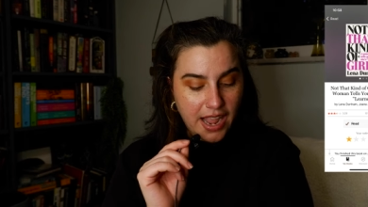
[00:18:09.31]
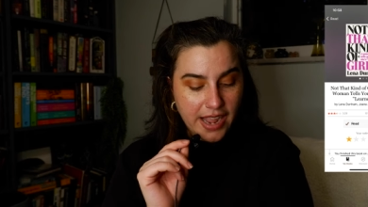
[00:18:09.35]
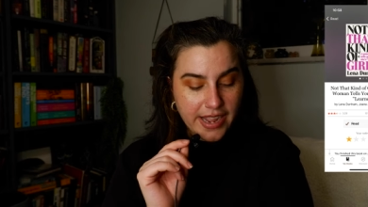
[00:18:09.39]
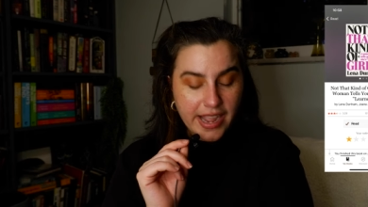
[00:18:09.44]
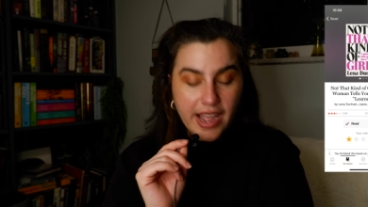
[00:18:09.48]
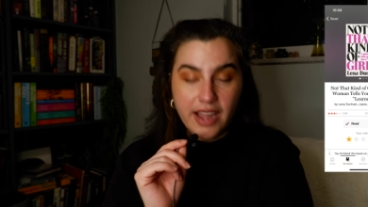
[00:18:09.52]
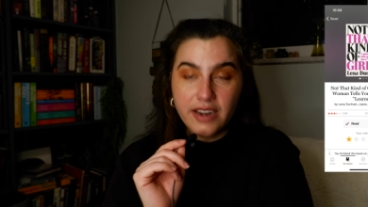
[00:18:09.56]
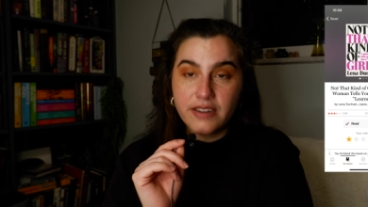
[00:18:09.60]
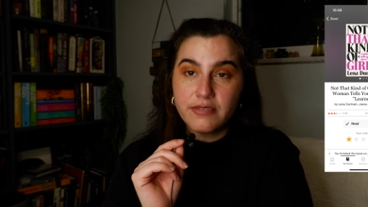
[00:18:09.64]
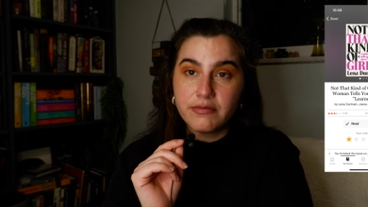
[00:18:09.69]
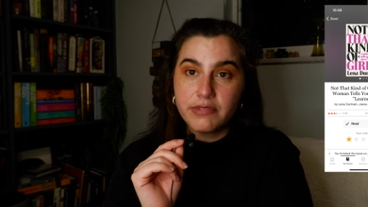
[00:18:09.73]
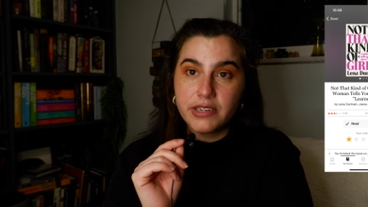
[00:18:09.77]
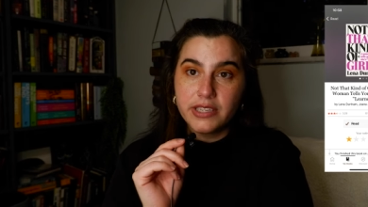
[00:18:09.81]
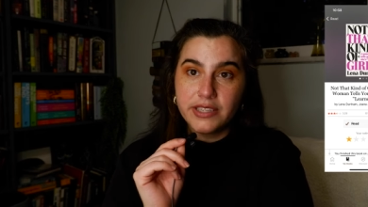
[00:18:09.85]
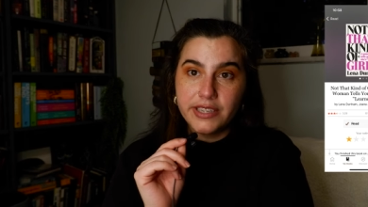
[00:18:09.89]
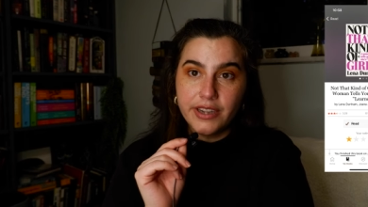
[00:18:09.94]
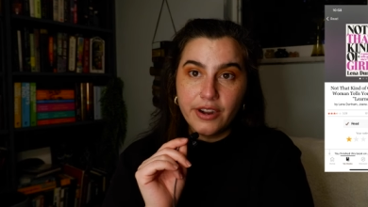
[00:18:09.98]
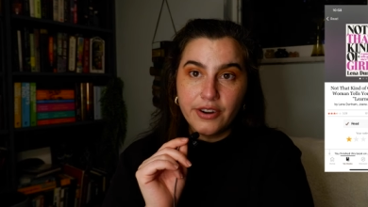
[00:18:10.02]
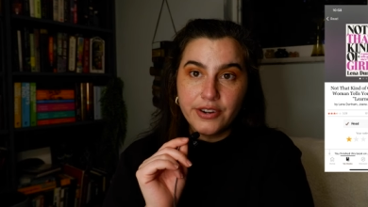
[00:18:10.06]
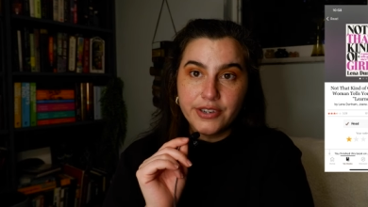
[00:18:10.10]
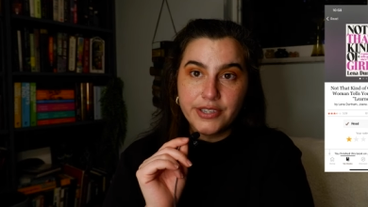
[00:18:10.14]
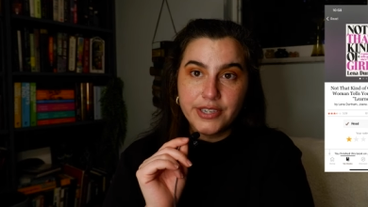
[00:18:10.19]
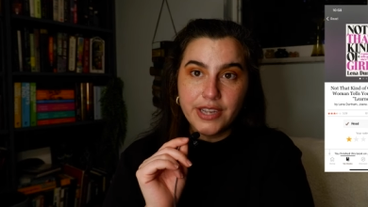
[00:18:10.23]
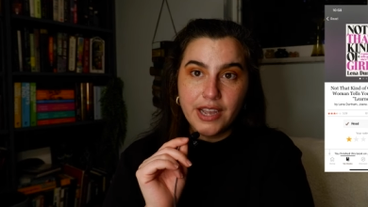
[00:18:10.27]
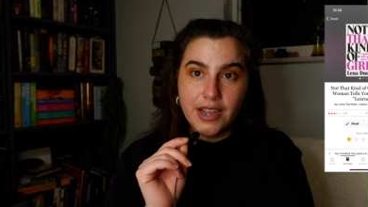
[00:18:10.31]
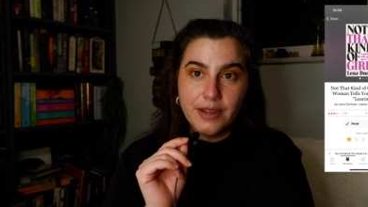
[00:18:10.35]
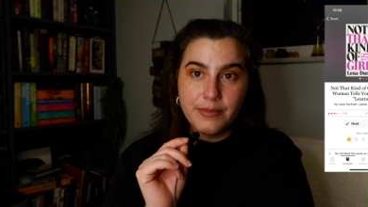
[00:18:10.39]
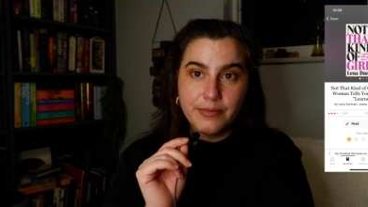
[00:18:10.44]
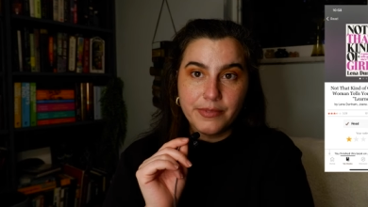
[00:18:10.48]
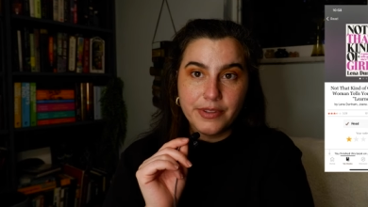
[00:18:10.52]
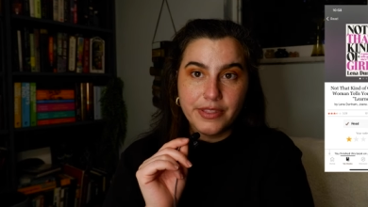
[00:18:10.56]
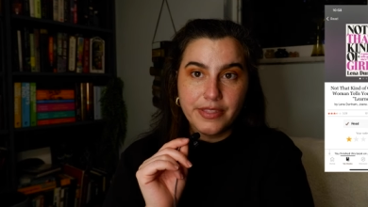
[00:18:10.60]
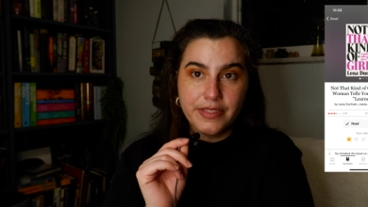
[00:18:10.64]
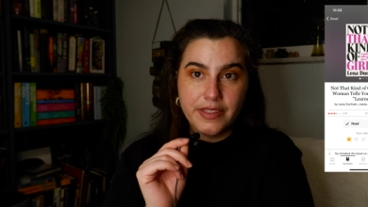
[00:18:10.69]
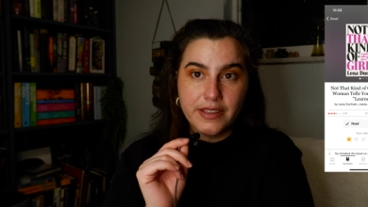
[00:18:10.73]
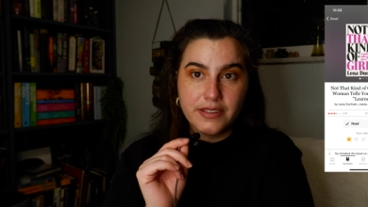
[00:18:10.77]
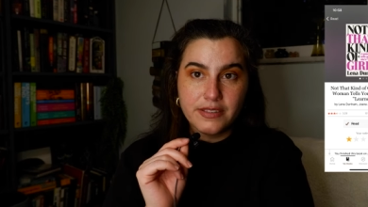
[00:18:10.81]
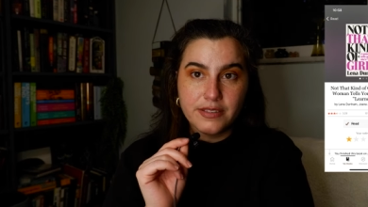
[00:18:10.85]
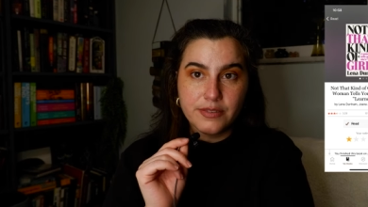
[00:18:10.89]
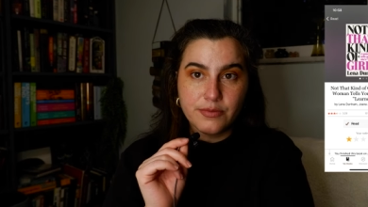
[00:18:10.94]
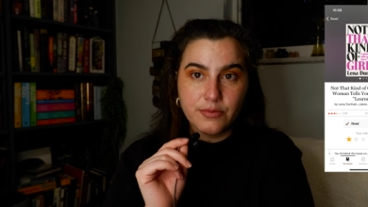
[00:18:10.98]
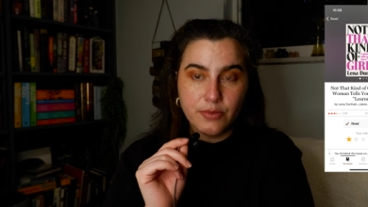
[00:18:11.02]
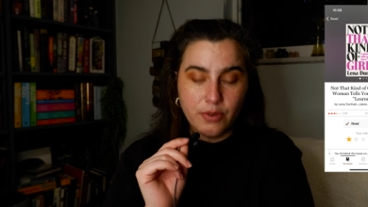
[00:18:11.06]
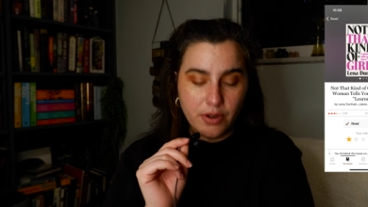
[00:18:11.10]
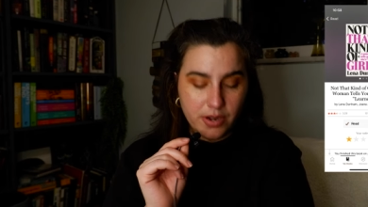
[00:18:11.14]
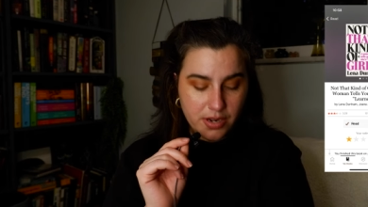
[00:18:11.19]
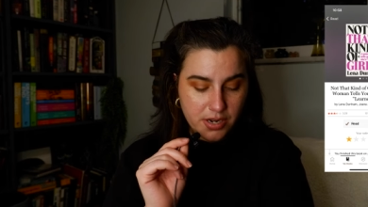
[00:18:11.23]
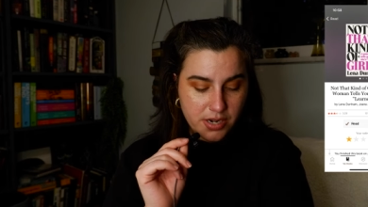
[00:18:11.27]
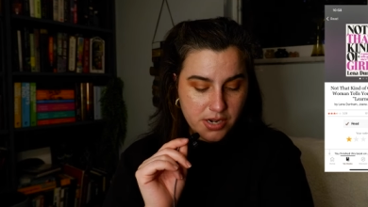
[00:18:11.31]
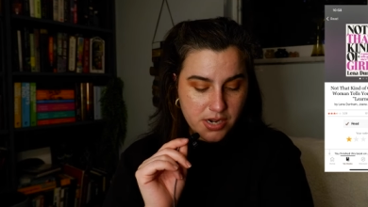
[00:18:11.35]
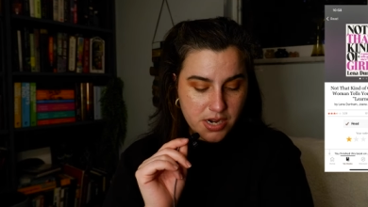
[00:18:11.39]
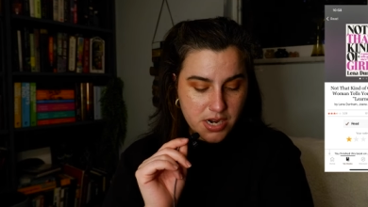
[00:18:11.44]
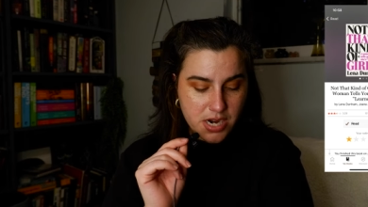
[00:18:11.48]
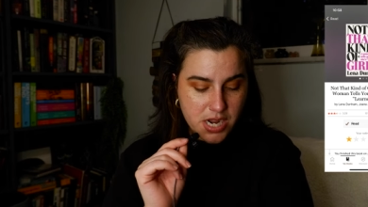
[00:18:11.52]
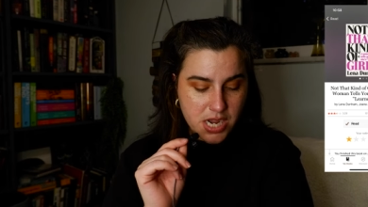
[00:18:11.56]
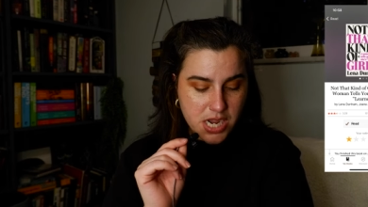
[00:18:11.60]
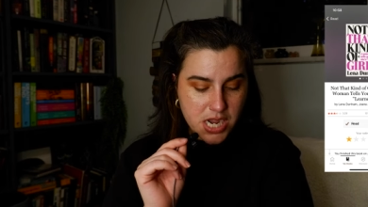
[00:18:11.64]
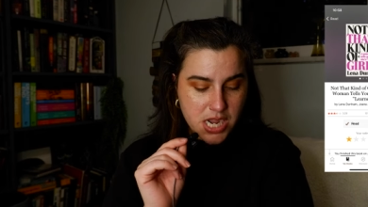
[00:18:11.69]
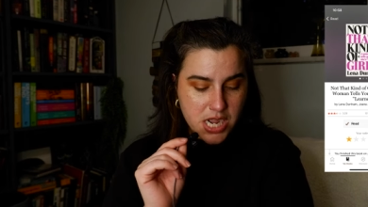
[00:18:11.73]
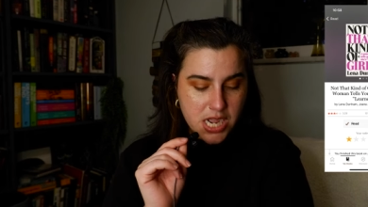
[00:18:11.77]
had a really hard time with this one.